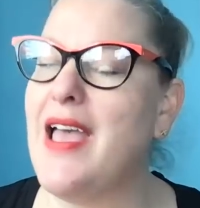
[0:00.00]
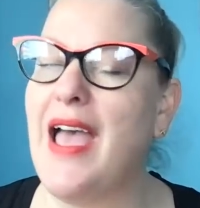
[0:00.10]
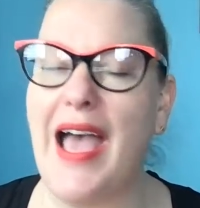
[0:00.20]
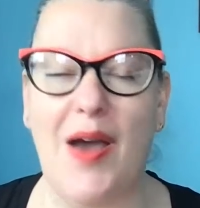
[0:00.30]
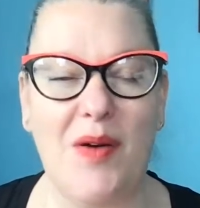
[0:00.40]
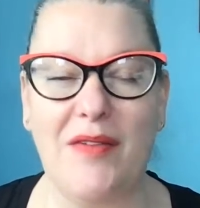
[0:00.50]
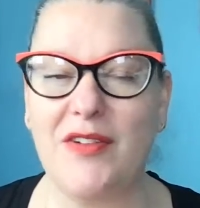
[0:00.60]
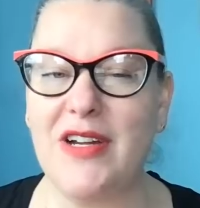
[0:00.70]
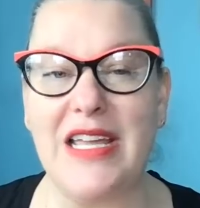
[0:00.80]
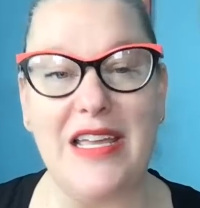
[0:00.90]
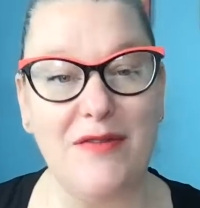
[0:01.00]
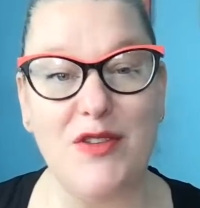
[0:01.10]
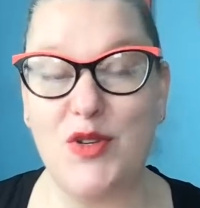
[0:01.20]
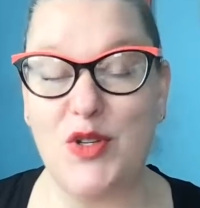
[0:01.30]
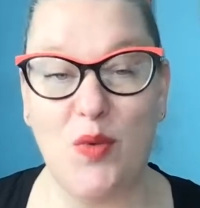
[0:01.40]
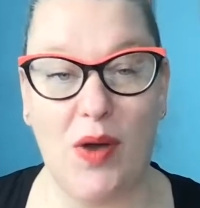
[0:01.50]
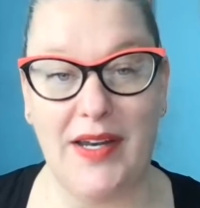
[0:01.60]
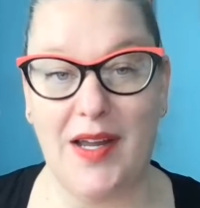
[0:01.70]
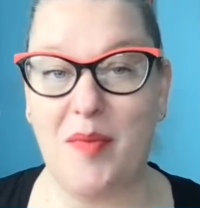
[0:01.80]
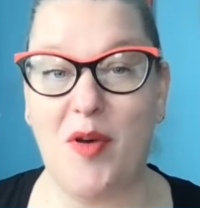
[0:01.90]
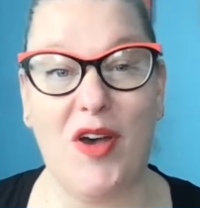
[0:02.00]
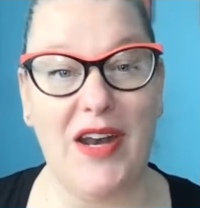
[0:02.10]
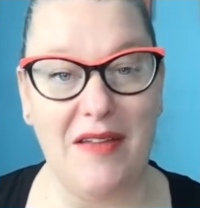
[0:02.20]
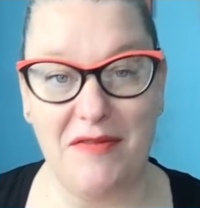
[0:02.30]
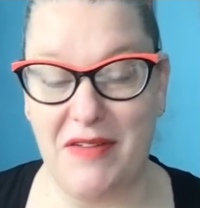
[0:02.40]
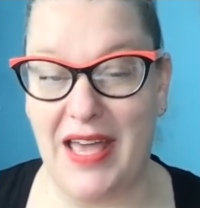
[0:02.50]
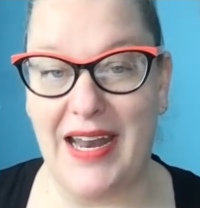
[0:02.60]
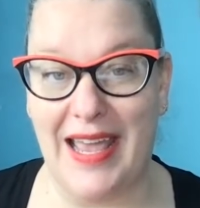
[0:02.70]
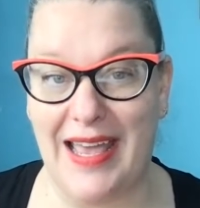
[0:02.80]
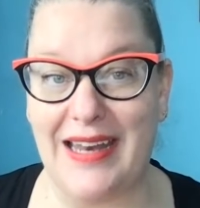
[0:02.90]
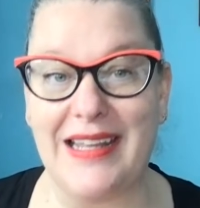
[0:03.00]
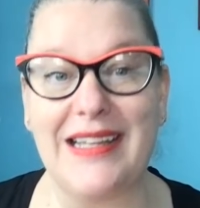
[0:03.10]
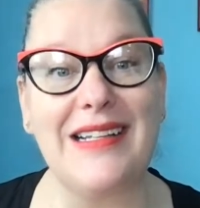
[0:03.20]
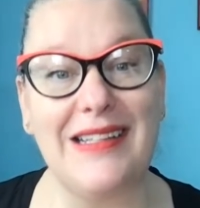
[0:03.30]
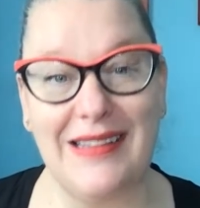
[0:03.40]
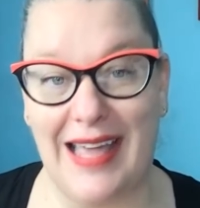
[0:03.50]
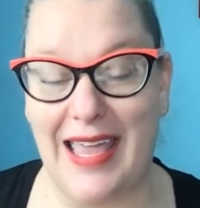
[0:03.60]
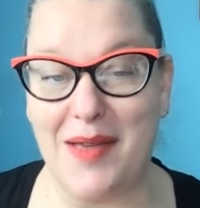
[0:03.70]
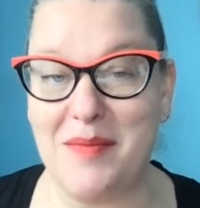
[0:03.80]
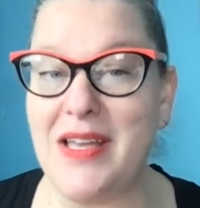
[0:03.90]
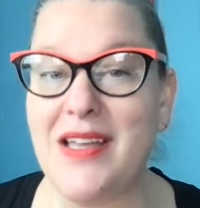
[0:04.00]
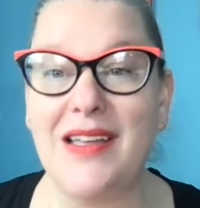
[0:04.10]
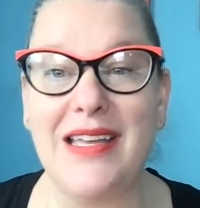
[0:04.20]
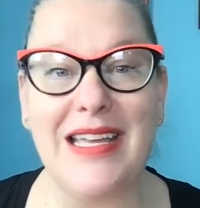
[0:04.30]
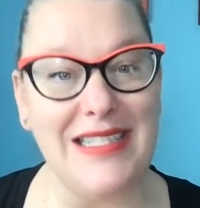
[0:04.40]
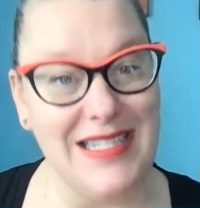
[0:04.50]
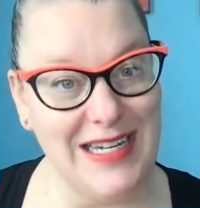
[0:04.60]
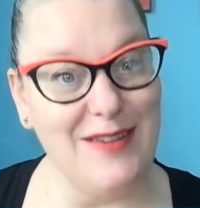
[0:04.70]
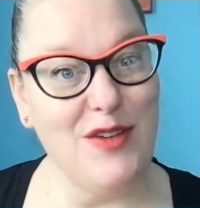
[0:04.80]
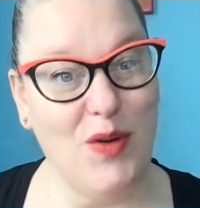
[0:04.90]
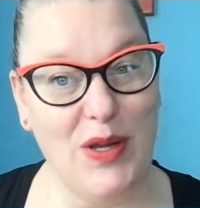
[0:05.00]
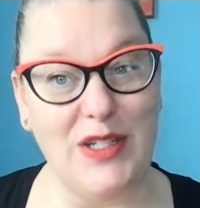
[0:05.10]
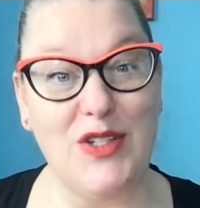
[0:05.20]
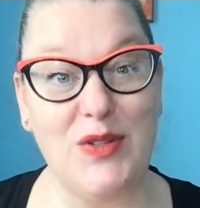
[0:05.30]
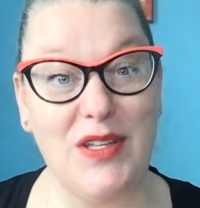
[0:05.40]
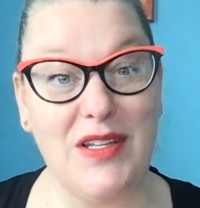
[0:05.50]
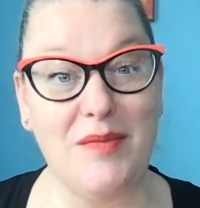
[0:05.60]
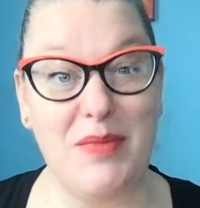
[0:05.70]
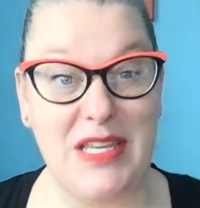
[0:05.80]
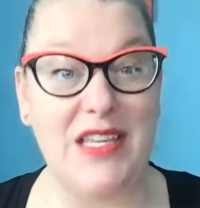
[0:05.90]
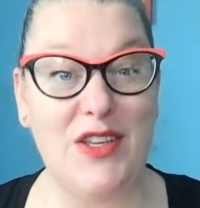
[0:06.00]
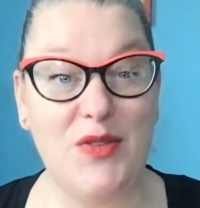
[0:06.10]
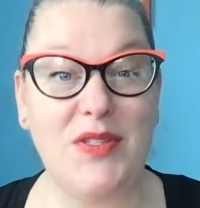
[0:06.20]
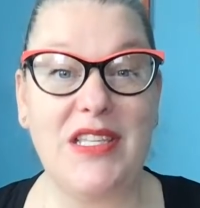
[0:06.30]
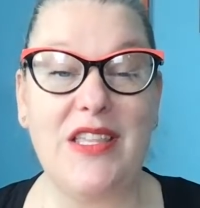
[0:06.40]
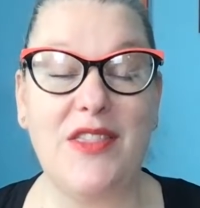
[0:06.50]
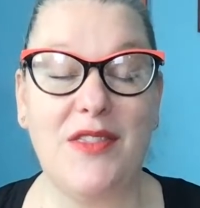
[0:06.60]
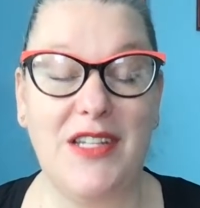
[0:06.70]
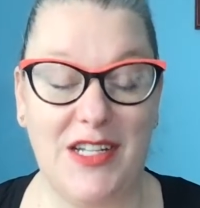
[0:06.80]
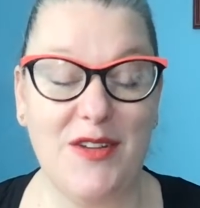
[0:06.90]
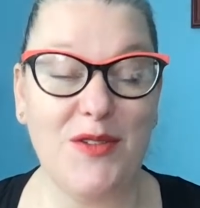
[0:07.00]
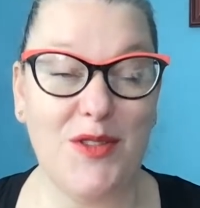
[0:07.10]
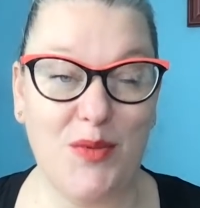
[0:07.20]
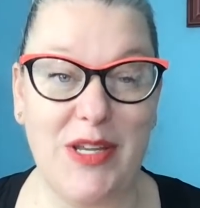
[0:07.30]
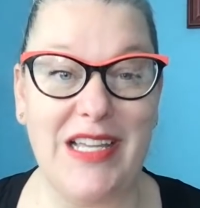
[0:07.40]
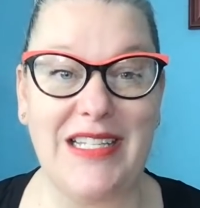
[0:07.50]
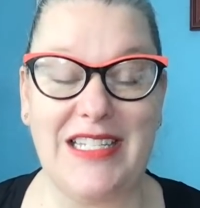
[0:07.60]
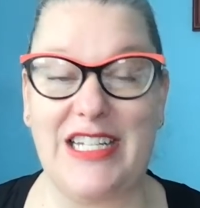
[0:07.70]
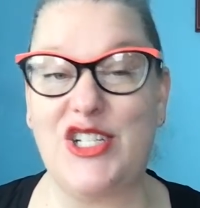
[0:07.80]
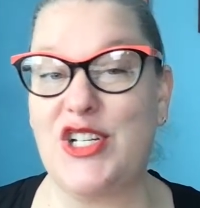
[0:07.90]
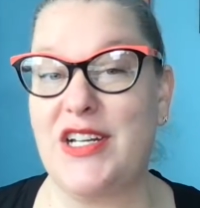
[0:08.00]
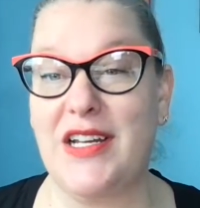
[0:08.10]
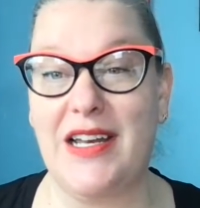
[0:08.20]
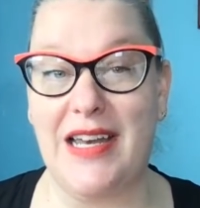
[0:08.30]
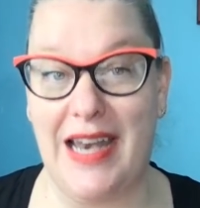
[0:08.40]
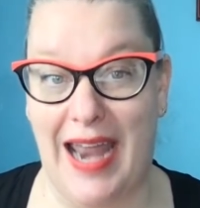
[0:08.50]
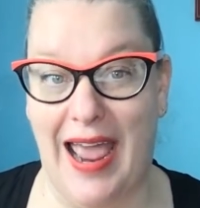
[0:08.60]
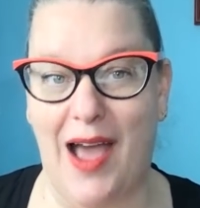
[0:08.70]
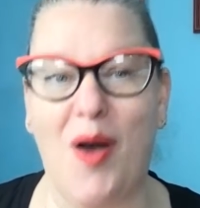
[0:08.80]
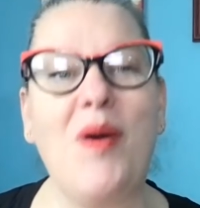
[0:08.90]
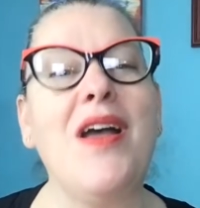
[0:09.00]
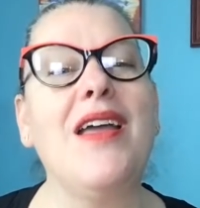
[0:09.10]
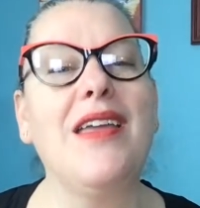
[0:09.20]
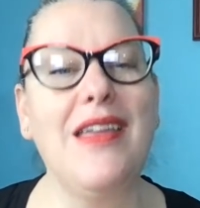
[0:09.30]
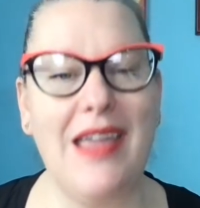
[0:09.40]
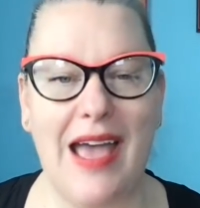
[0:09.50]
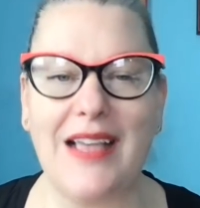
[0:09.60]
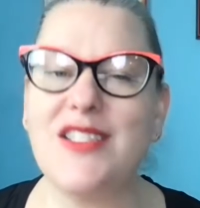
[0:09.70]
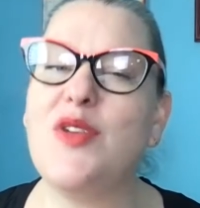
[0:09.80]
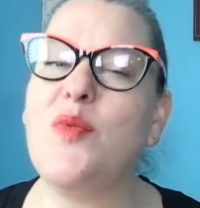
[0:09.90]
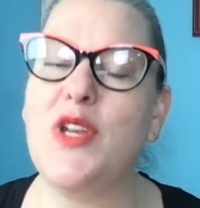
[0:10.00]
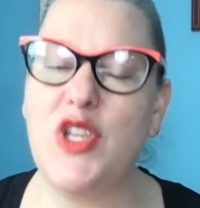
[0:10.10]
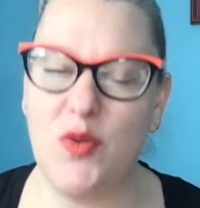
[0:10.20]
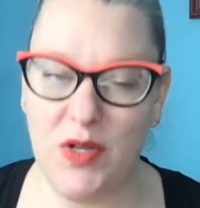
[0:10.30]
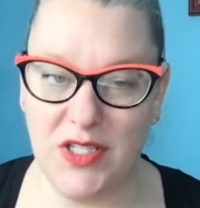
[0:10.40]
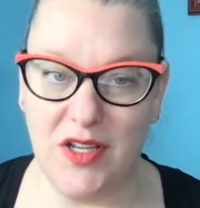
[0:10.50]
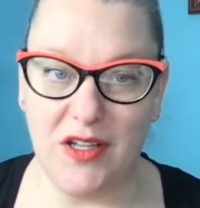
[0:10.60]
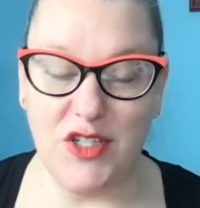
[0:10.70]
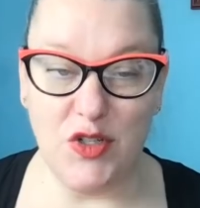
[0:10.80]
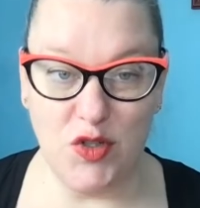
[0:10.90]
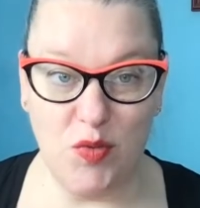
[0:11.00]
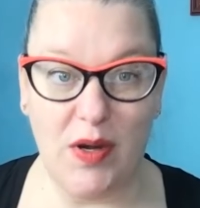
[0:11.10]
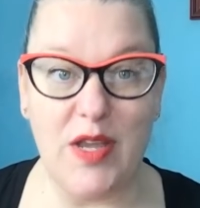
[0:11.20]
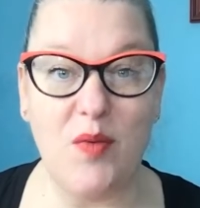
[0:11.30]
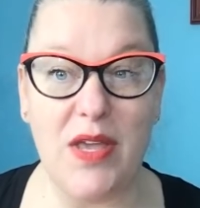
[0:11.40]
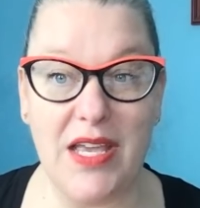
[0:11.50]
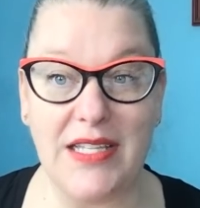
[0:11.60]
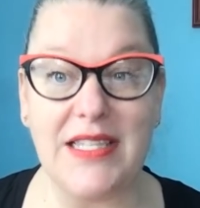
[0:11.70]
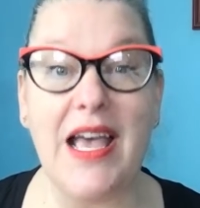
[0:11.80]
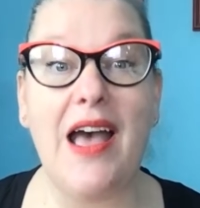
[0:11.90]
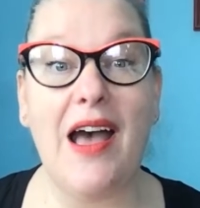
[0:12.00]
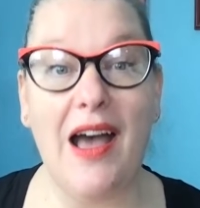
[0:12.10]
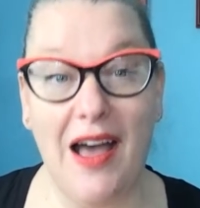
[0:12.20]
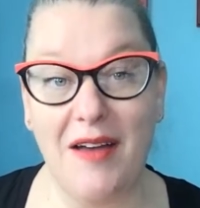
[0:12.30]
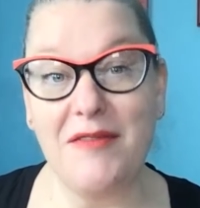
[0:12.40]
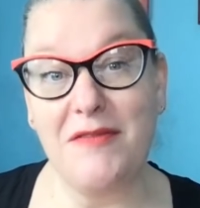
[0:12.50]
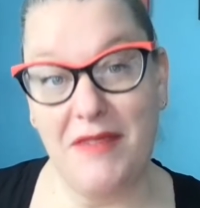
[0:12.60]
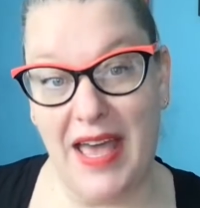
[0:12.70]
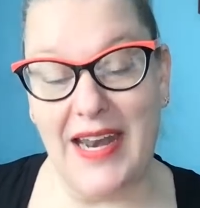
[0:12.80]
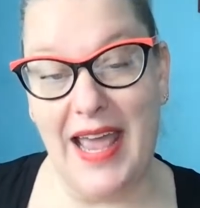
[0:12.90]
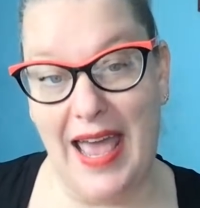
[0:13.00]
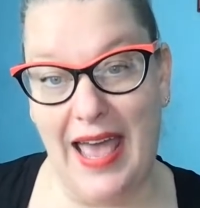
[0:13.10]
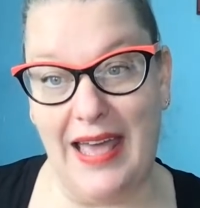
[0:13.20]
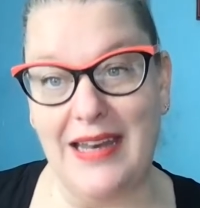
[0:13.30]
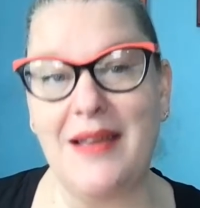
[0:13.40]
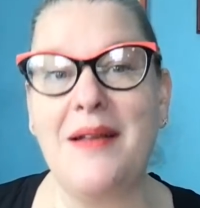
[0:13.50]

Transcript: However, if you do wind up on a Fed Ed claim, instead of going to the PEUC Tier 3 extension now, yes, when you exhaust your 20 weeks of Fed Ed,